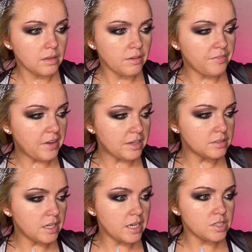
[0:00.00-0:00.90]
The
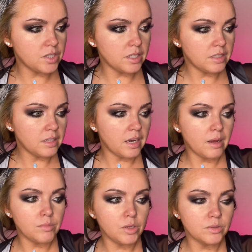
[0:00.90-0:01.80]
foundation that
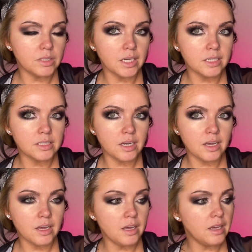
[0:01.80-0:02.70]
I'm using
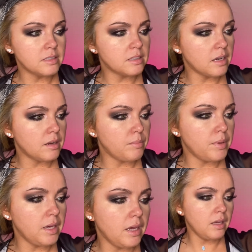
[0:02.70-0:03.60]
today is gonna
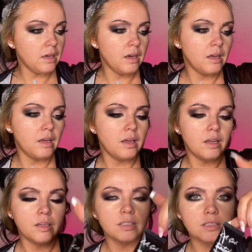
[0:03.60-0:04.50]
be
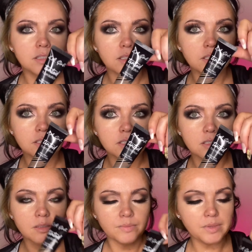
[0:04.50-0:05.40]

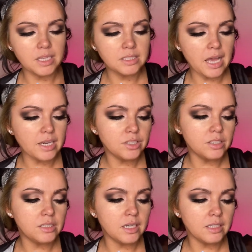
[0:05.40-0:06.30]
this. It's actually
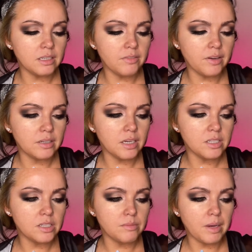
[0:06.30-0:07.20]
Tinted
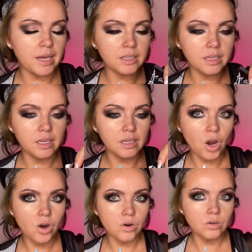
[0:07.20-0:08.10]
Foundation by LA
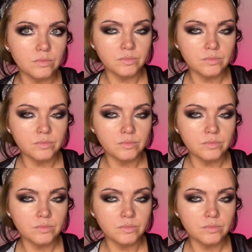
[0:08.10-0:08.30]
Girl.